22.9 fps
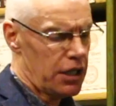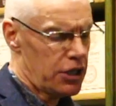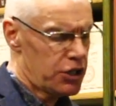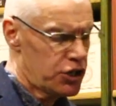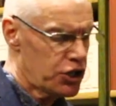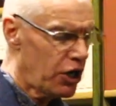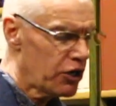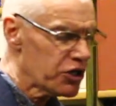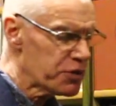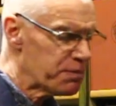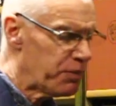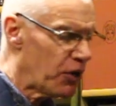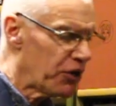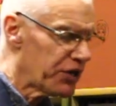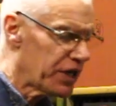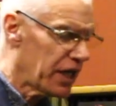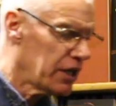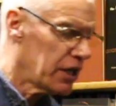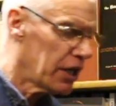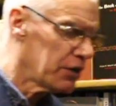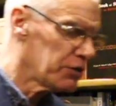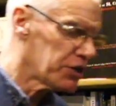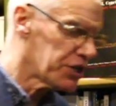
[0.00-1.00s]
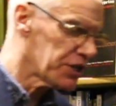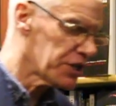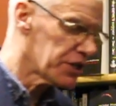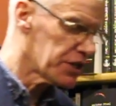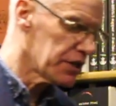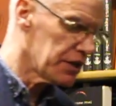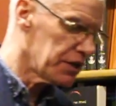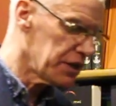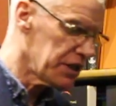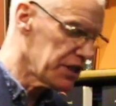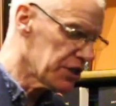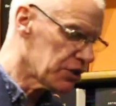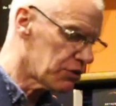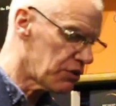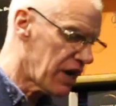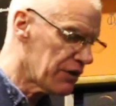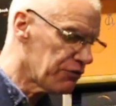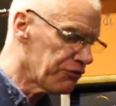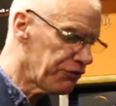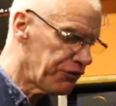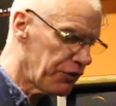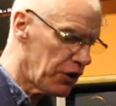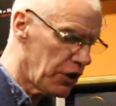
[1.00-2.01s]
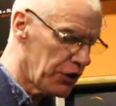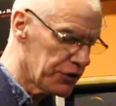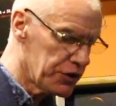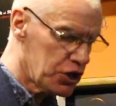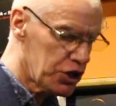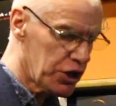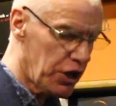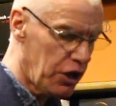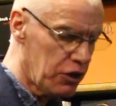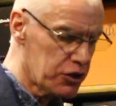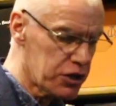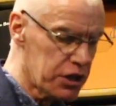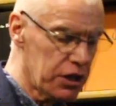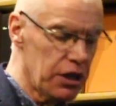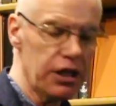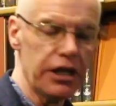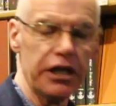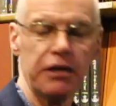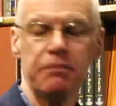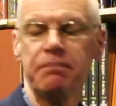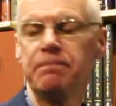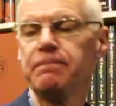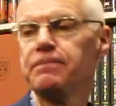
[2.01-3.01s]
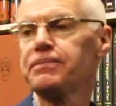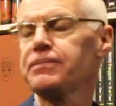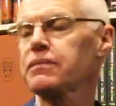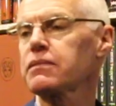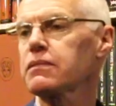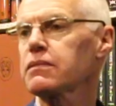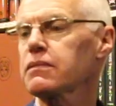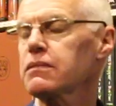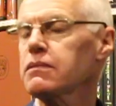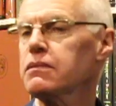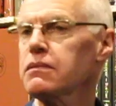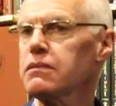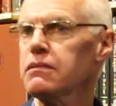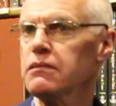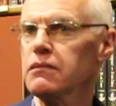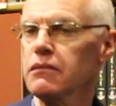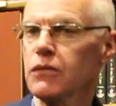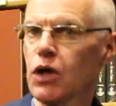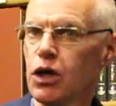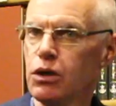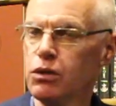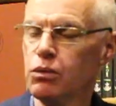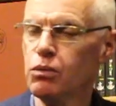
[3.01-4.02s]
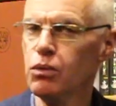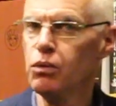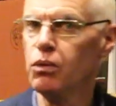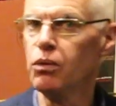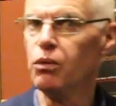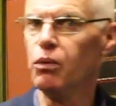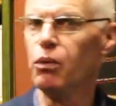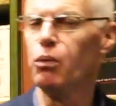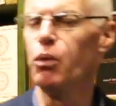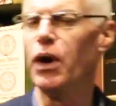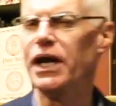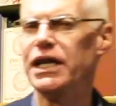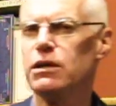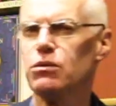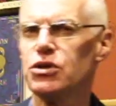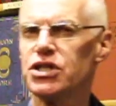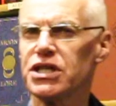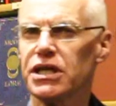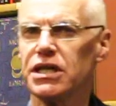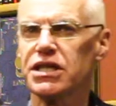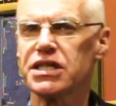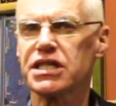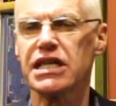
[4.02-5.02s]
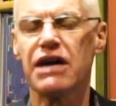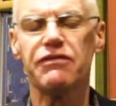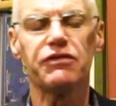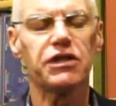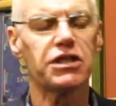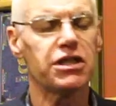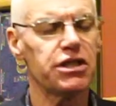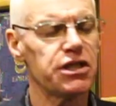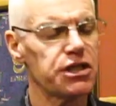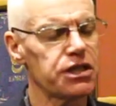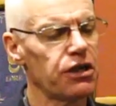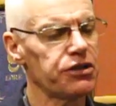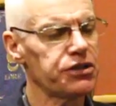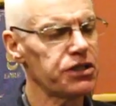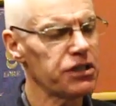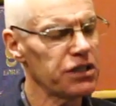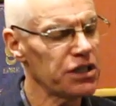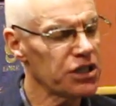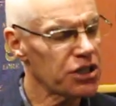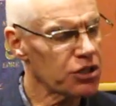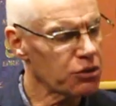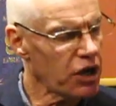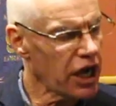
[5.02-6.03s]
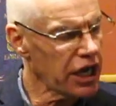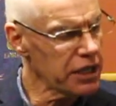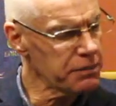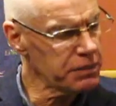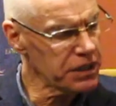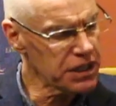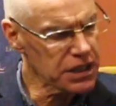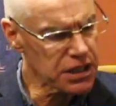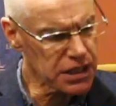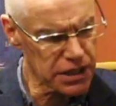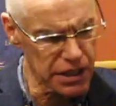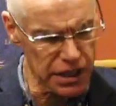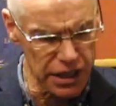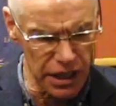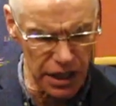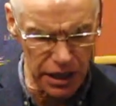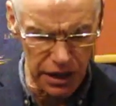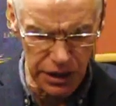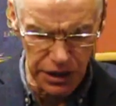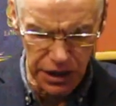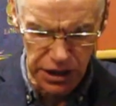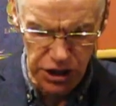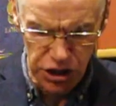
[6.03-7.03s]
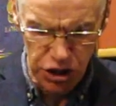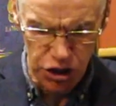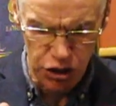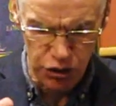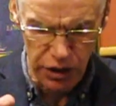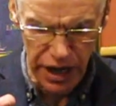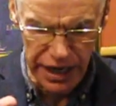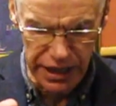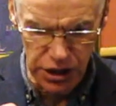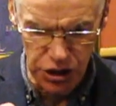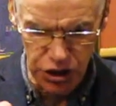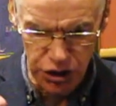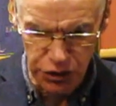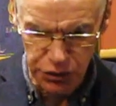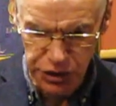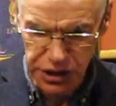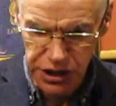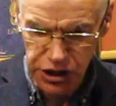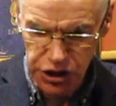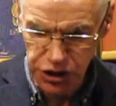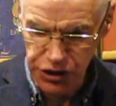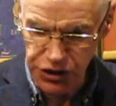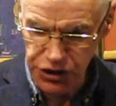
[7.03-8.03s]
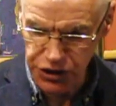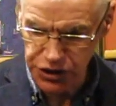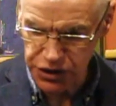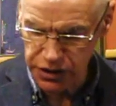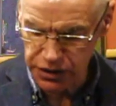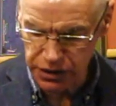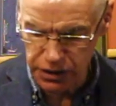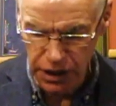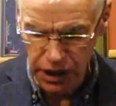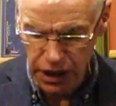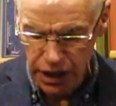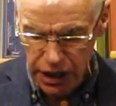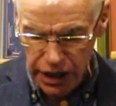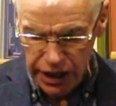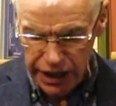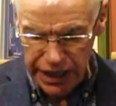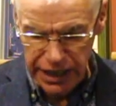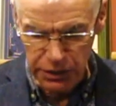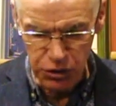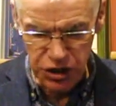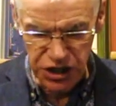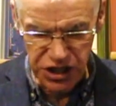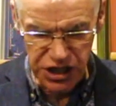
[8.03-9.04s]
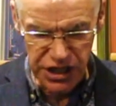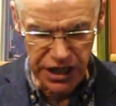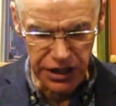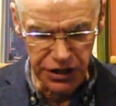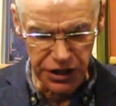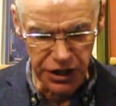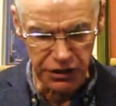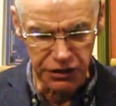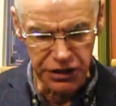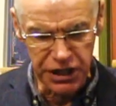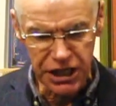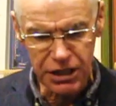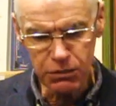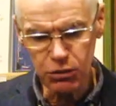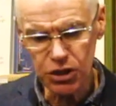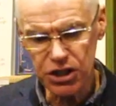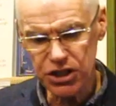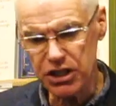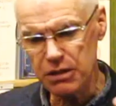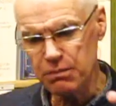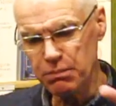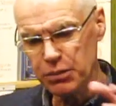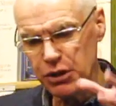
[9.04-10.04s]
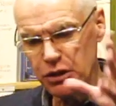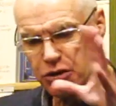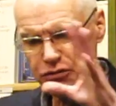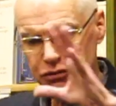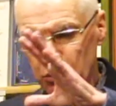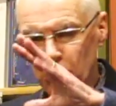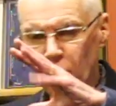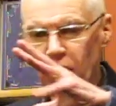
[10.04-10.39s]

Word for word: Charles Bonnet noticed that his grandfather, Charles Lullin, when he was in his 70s, started describing seeing these strange creatures. And he would sit there and he would see beautiful